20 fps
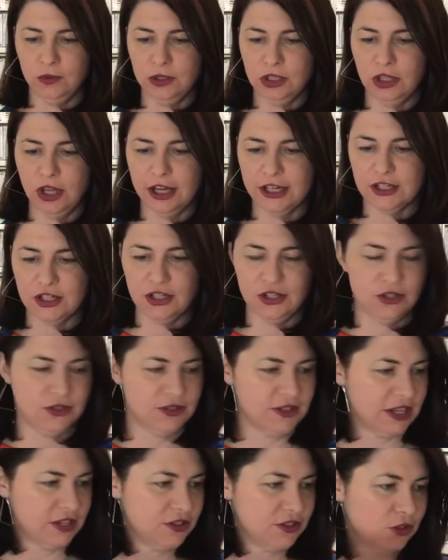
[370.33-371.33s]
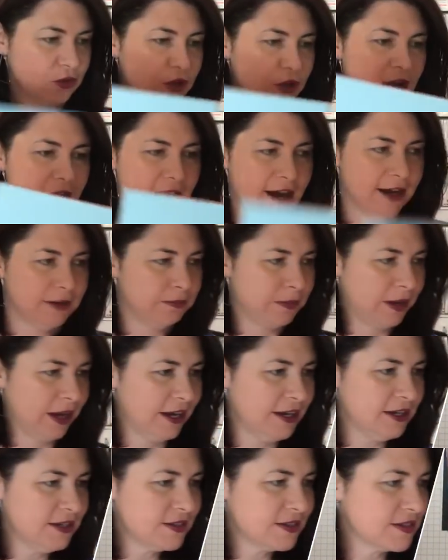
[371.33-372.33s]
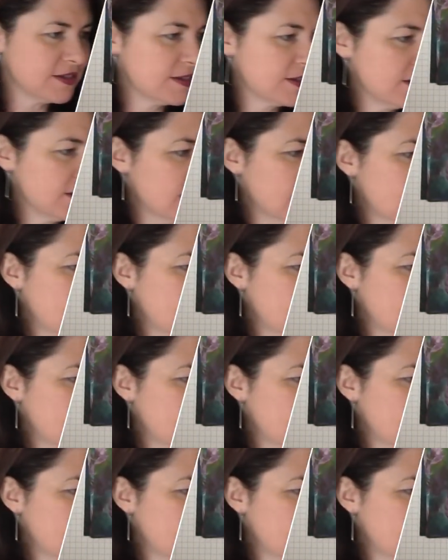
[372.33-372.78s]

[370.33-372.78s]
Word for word: you would like to use as your card base.